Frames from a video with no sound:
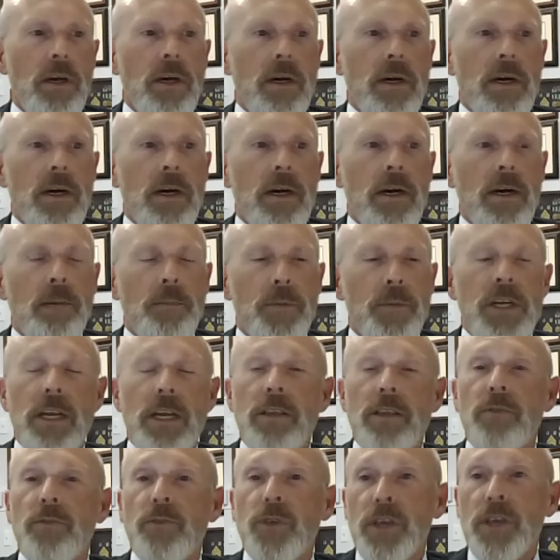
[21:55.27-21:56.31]
uh,
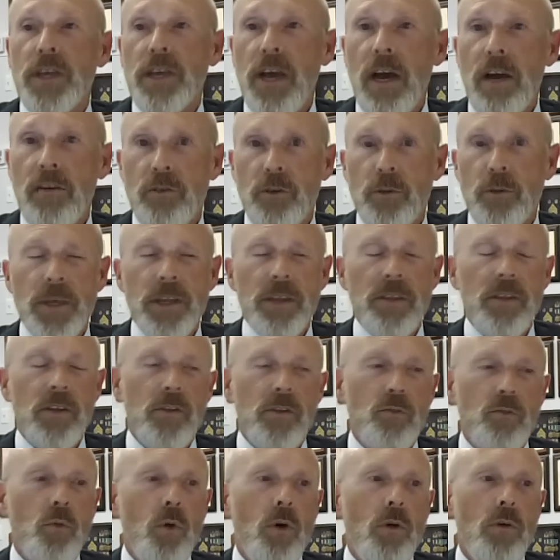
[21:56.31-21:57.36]
particularly for the government,
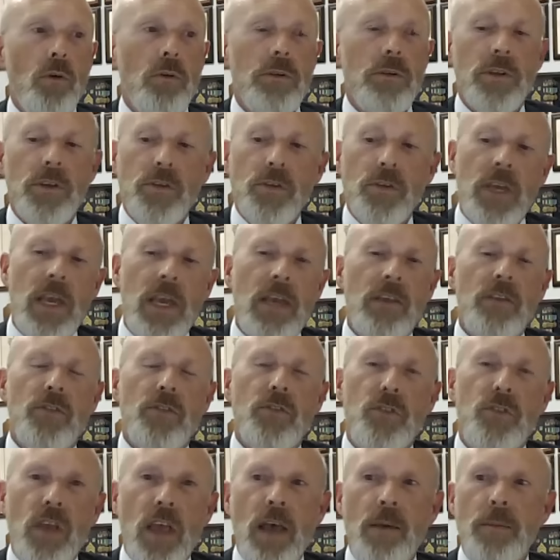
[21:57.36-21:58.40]
this will this
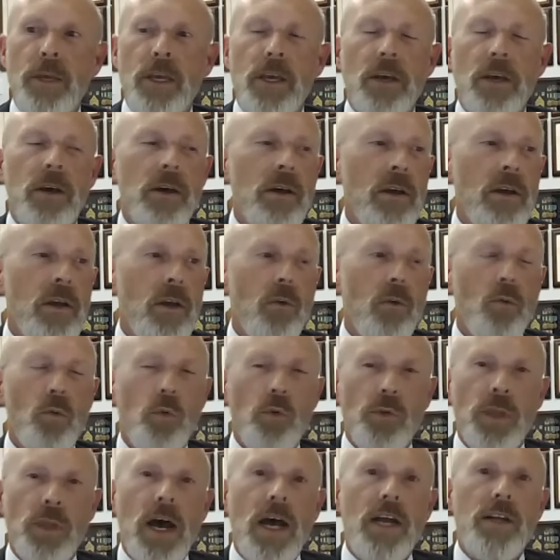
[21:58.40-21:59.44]
case, SAMIA,
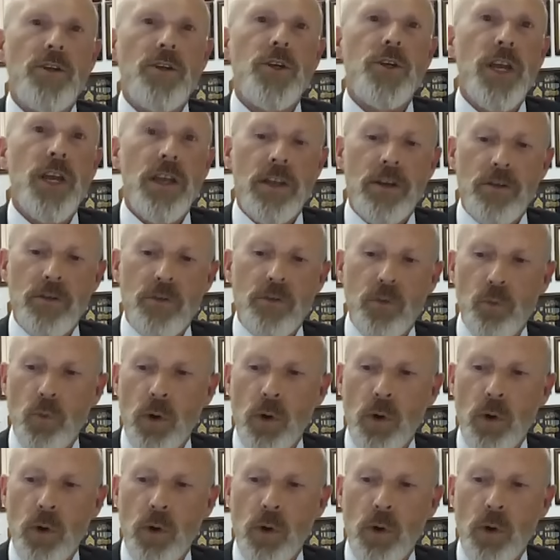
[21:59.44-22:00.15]
will not change